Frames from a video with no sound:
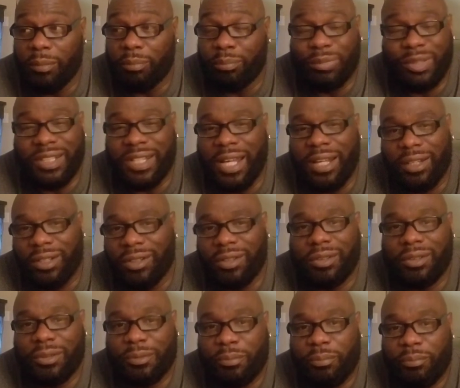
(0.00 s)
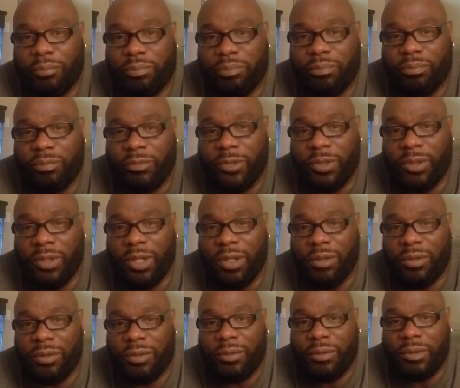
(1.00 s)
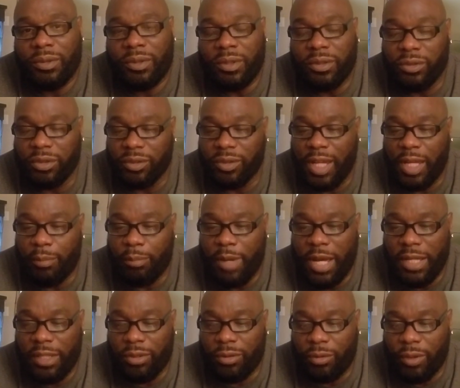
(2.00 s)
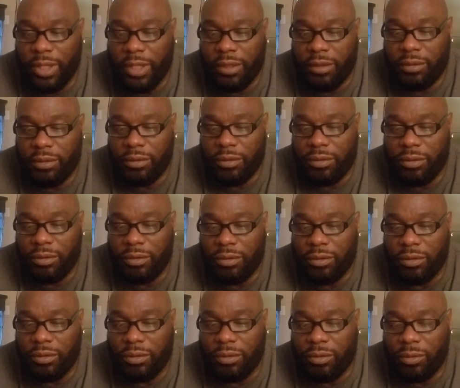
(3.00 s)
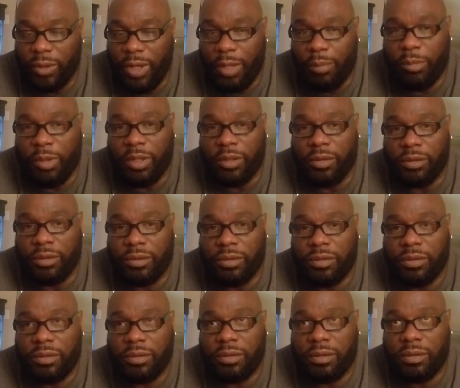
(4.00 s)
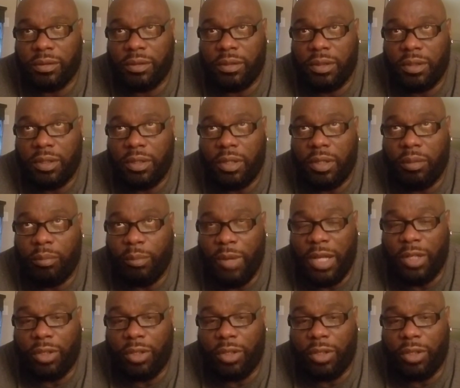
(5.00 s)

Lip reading: But not her. You know? Just like my great-grandmother's, my